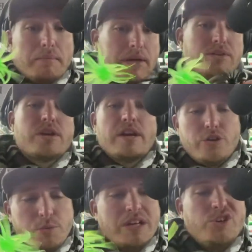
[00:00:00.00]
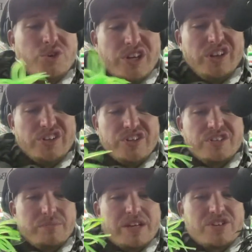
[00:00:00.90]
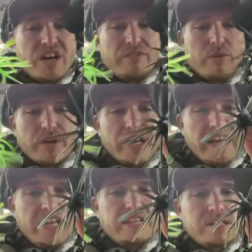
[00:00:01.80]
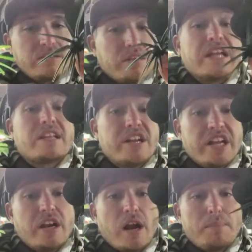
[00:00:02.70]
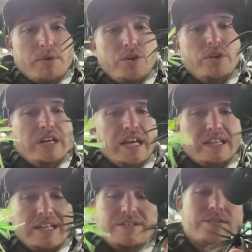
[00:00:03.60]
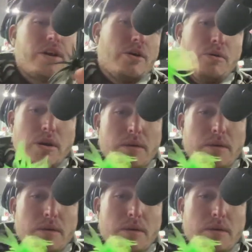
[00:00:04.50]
I'm going to try to do my due diligence to make sure everyone can get an opportunity at these. So